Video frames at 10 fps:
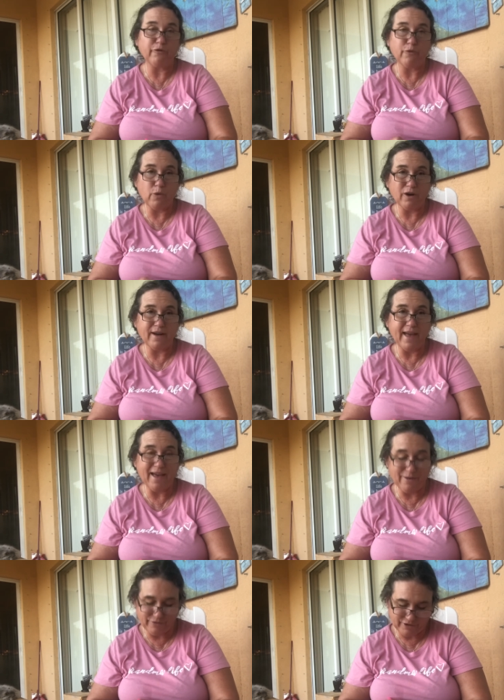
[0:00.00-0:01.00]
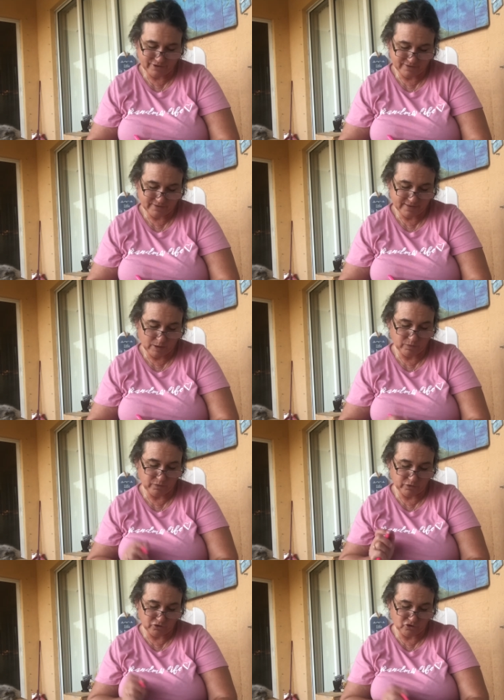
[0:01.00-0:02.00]
forever. That was
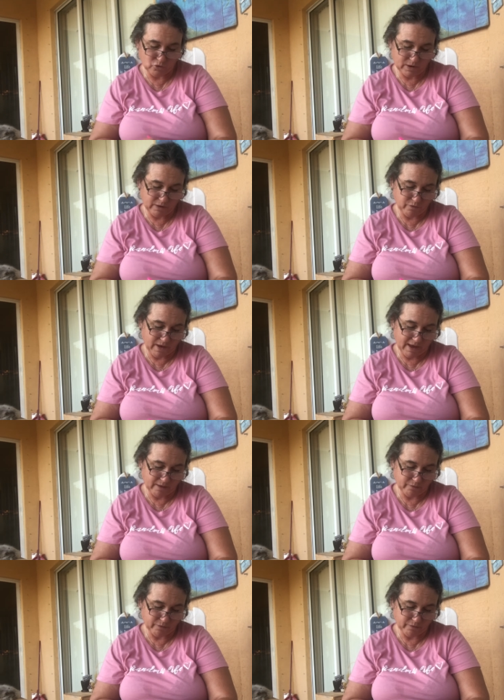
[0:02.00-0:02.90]
verse 25.